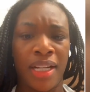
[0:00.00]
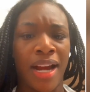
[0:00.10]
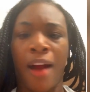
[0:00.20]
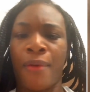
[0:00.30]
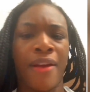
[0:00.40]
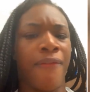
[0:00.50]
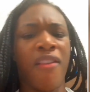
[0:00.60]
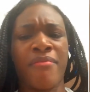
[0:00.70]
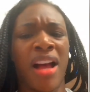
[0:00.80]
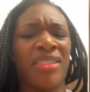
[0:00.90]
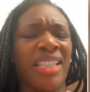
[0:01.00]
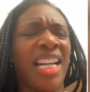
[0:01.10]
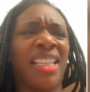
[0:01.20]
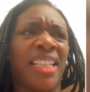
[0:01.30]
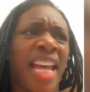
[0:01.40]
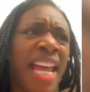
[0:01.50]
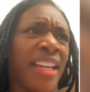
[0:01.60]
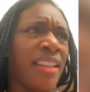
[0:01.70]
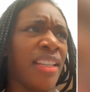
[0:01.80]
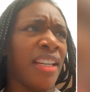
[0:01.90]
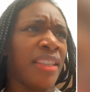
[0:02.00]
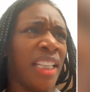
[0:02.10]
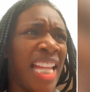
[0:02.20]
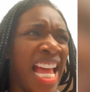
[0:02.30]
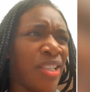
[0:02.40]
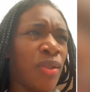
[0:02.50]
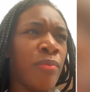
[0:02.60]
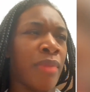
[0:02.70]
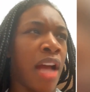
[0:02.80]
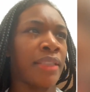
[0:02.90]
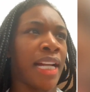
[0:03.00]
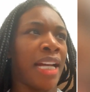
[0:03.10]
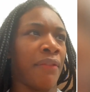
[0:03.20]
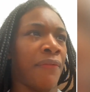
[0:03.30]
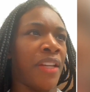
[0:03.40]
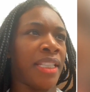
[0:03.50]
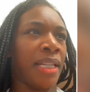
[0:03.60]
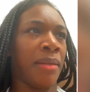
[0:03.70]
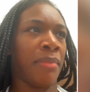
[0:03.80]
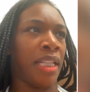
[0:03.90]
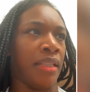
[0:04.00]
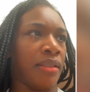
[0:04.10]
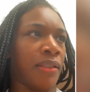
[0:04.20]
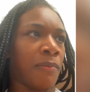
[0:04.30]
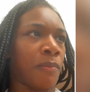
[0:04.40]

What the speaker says: I ran 4 miles the other day. The last 2 miles I got in 15 minutes.